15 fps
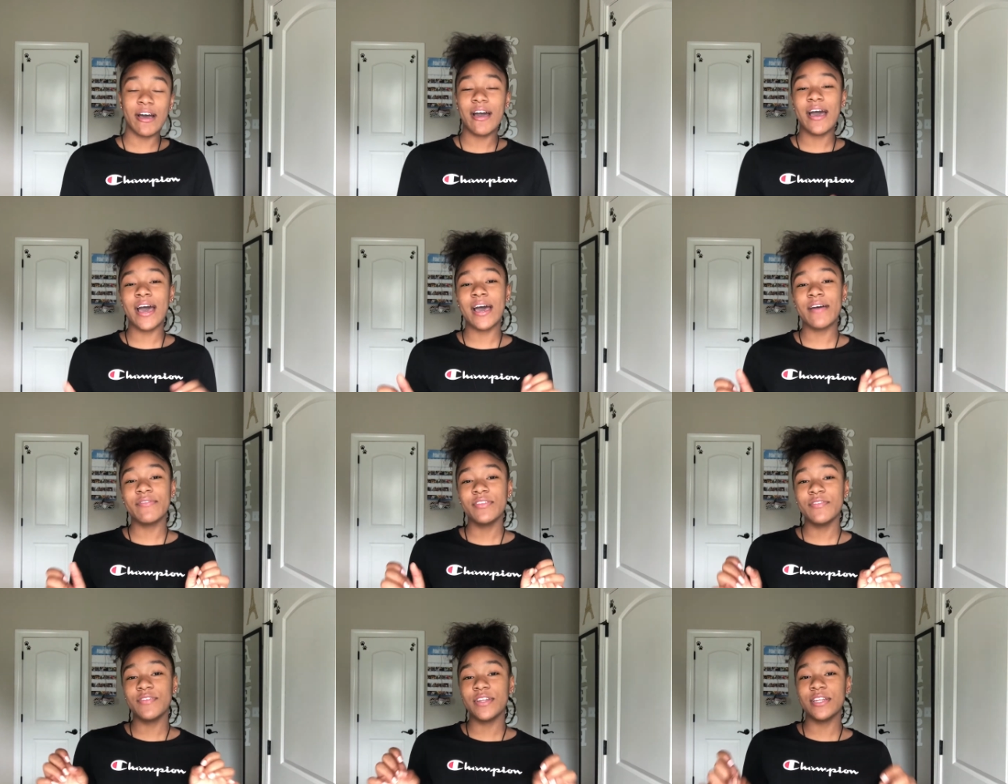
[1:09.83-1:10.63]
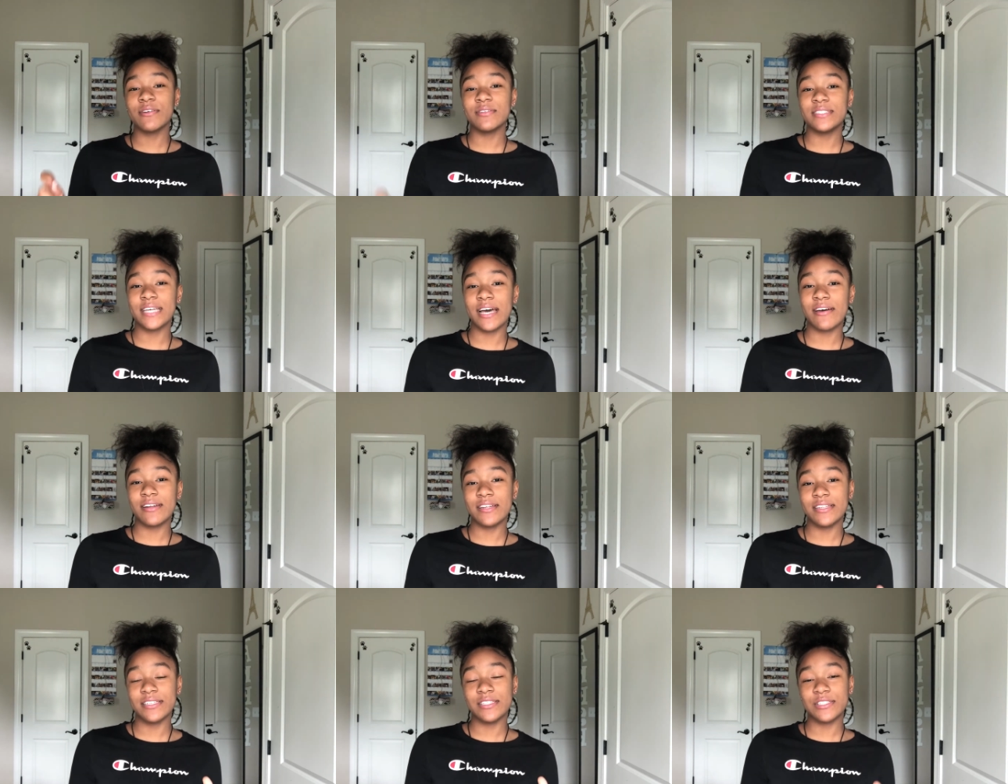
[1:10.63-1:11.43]
I have the video down
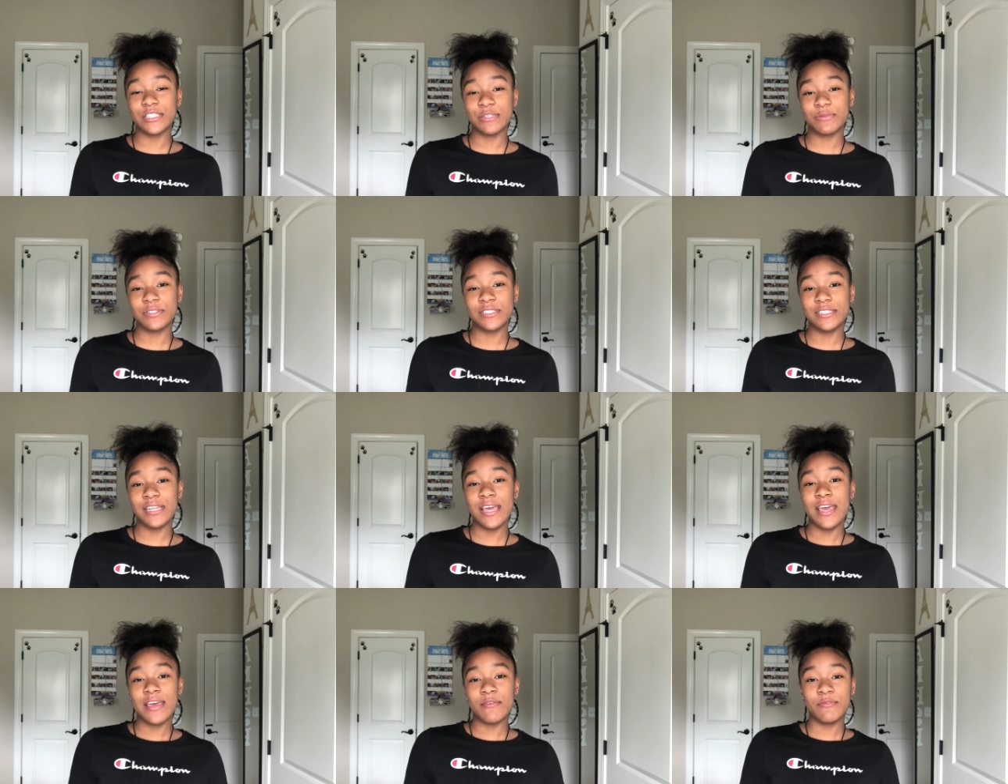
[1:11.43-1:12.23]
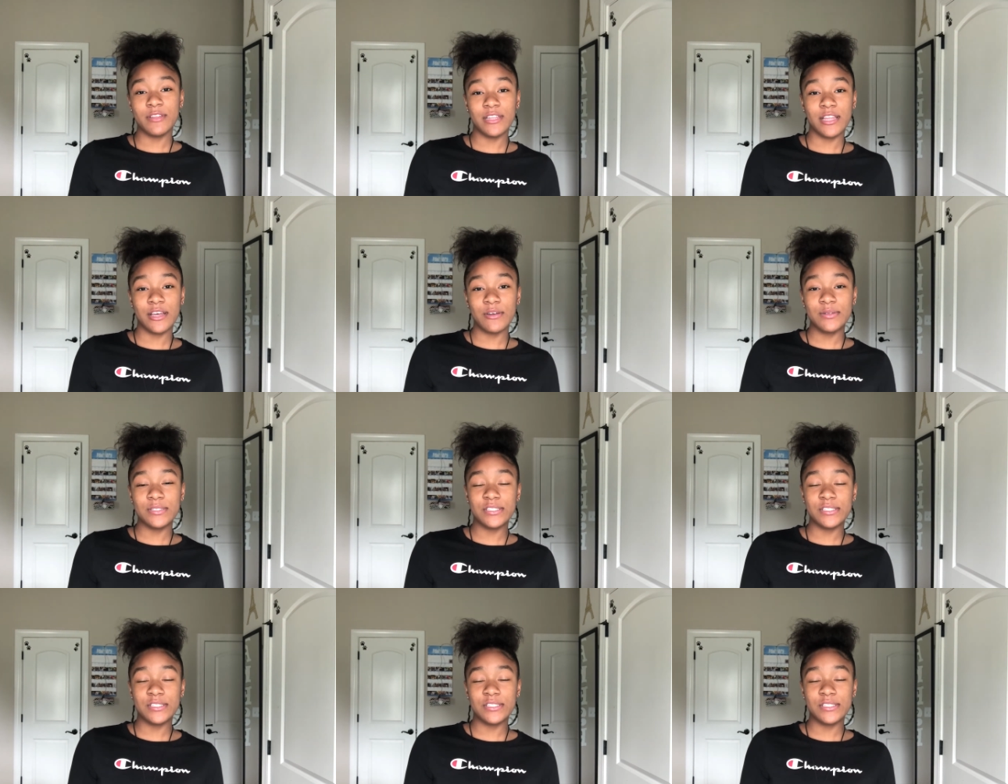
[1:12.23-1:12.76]
in the description below.